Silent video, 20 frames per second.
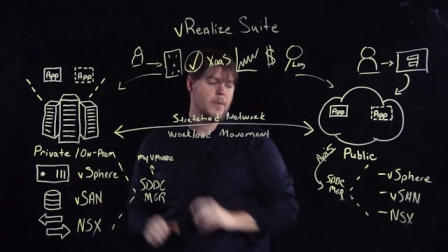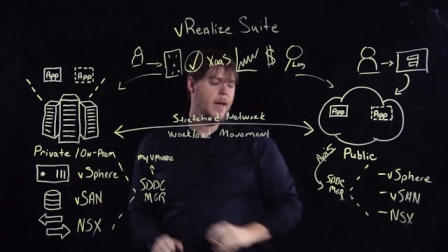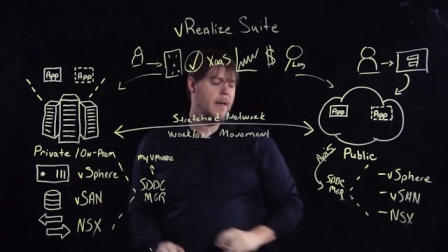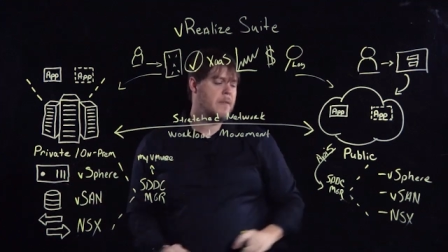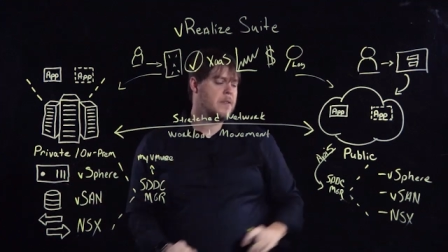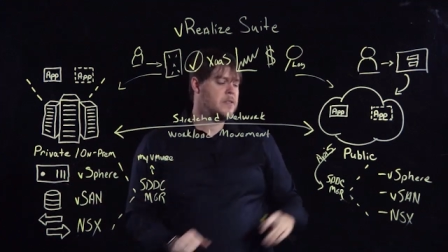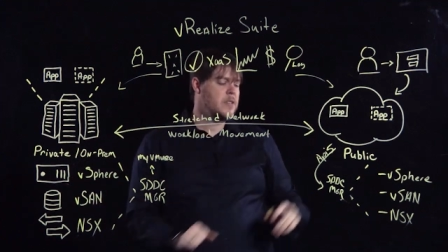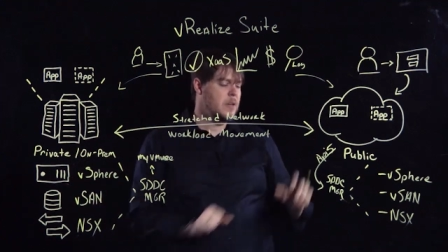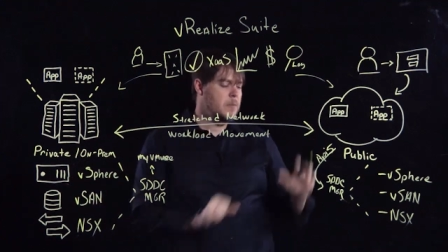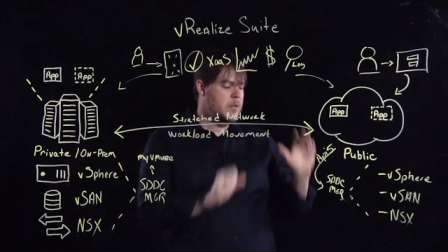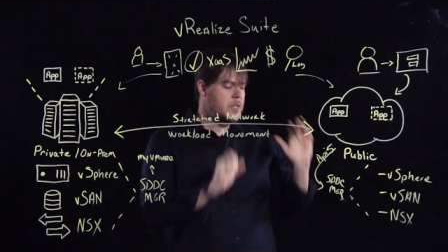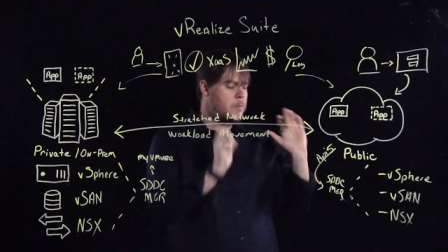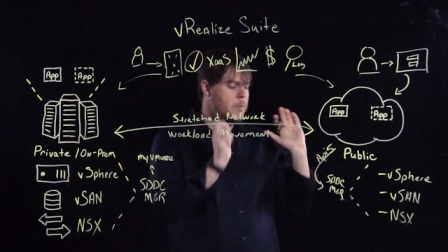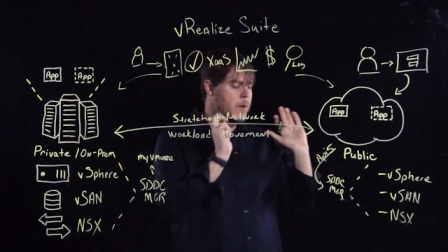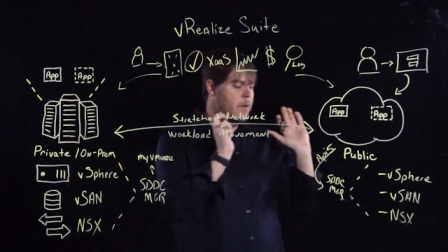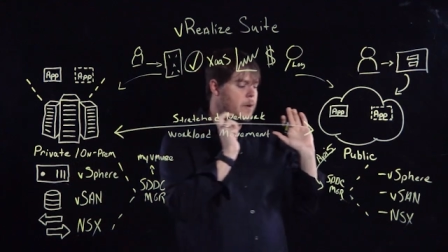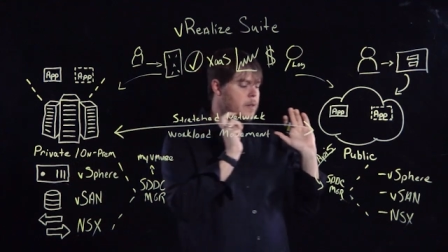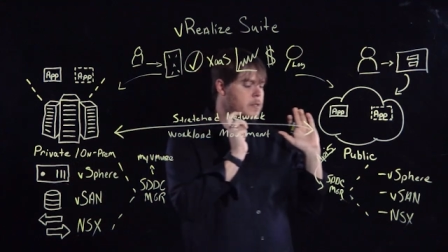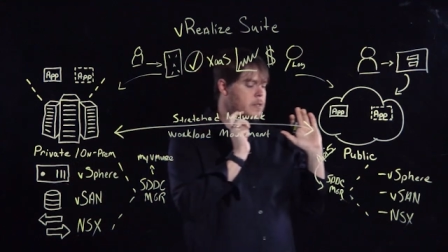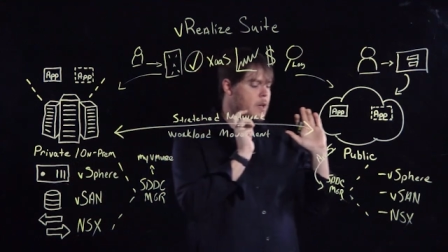We have the same
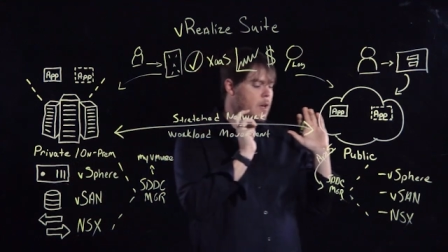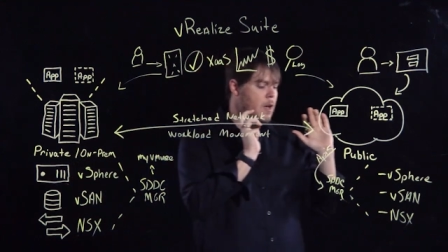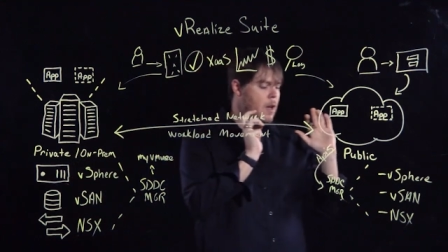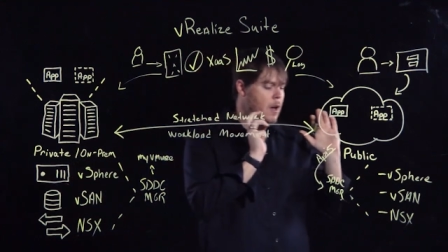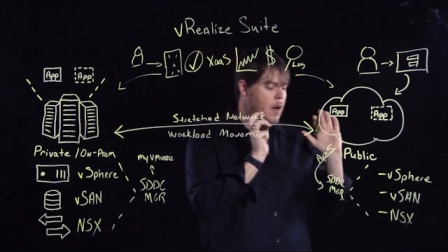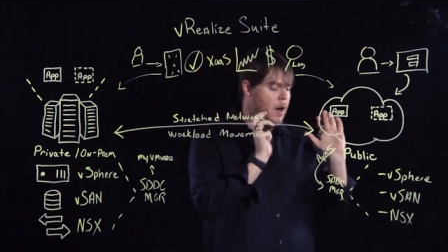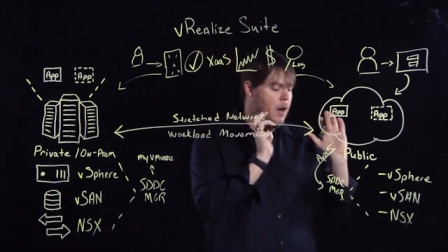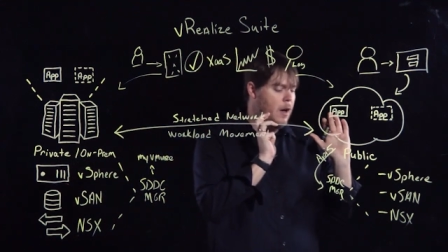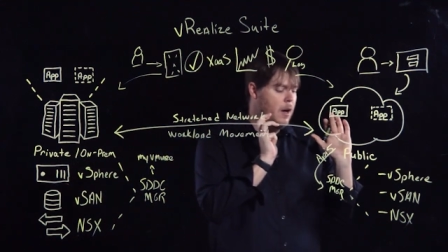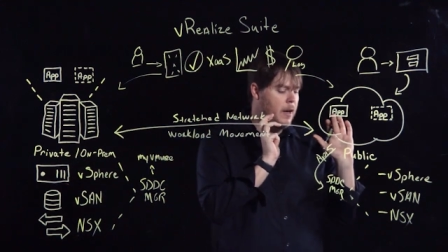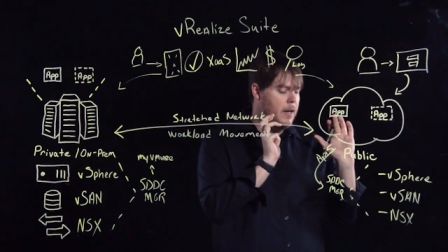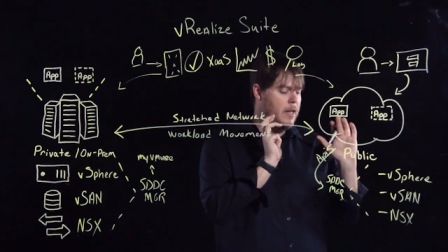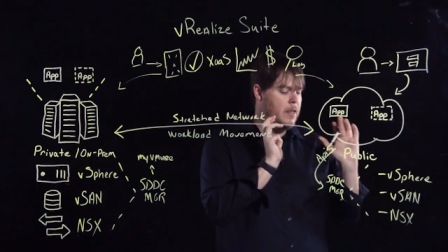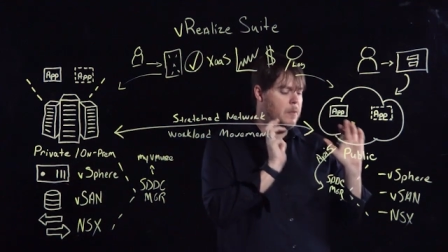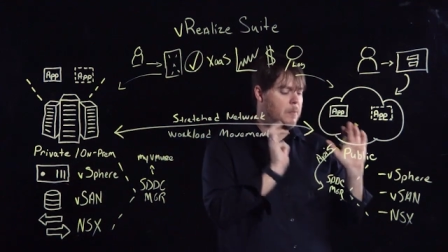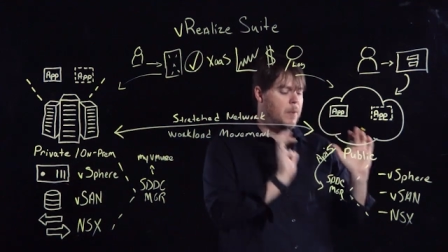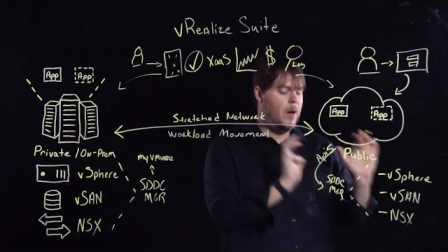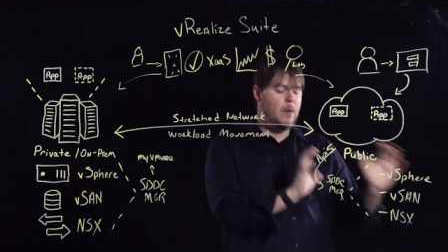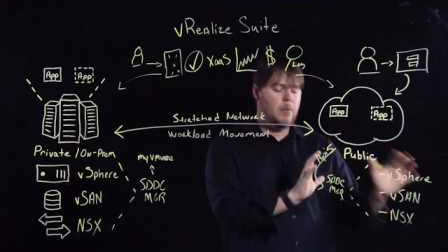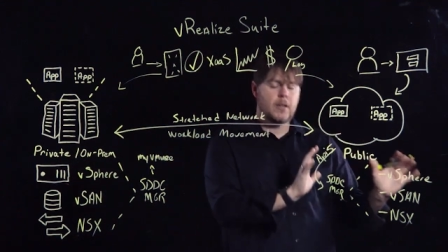experience in
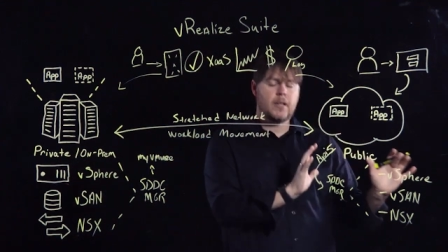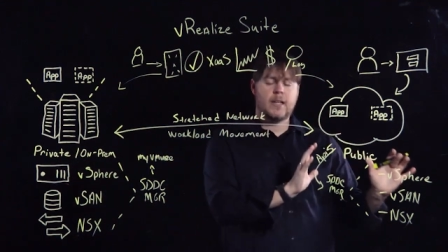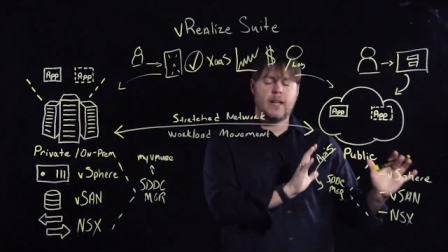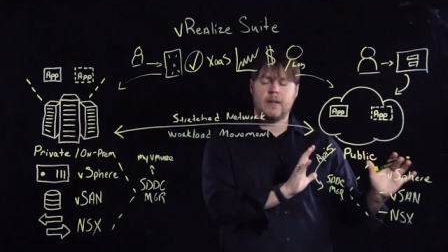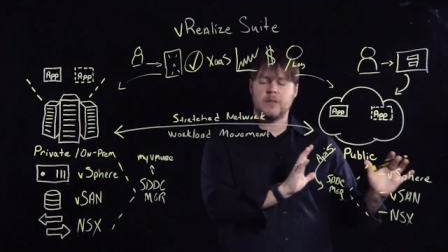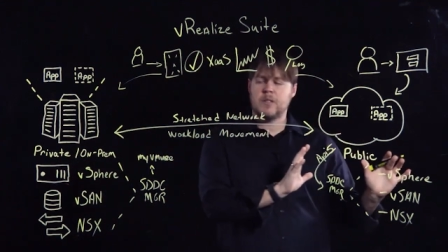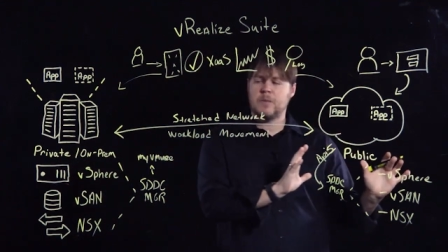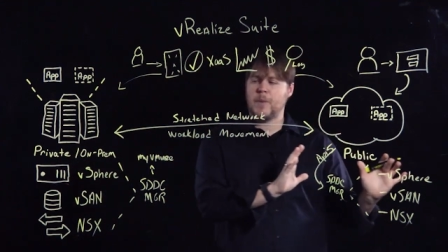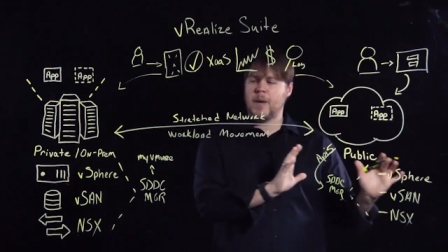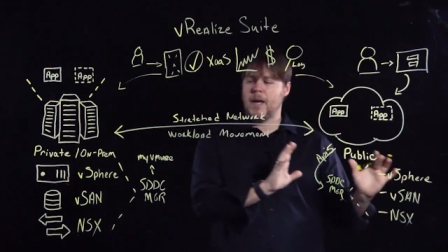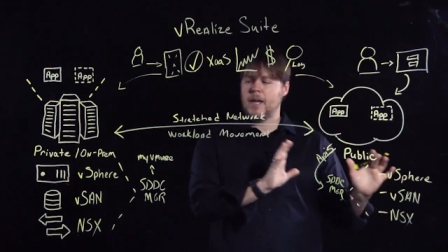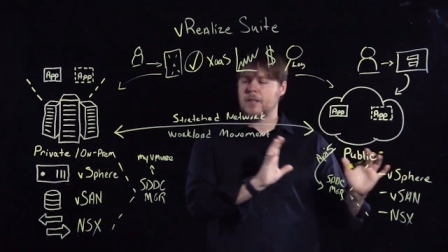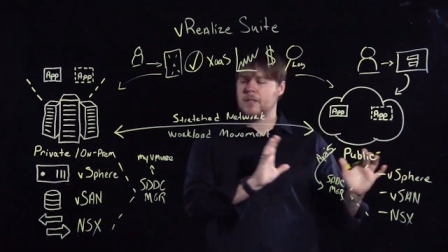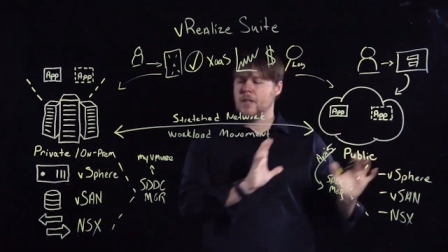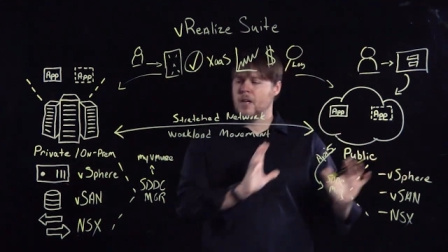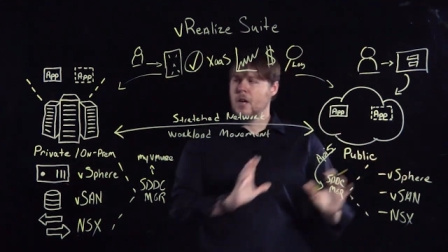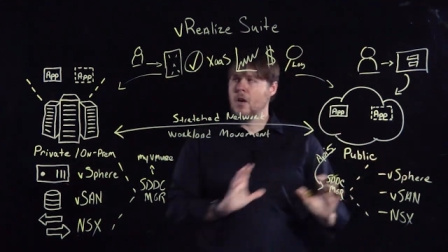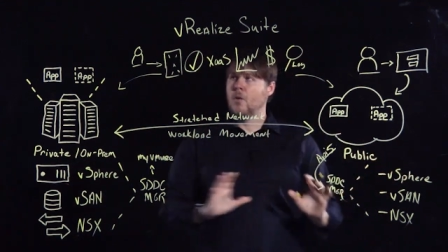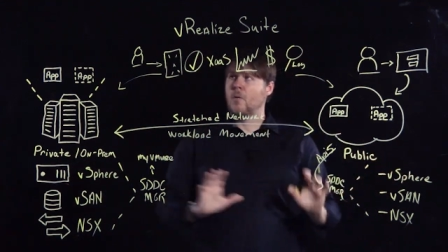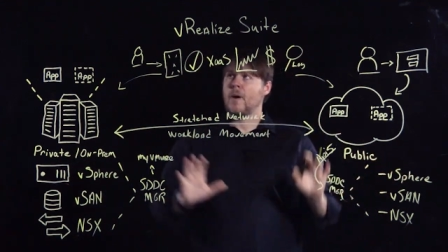the public cloud space.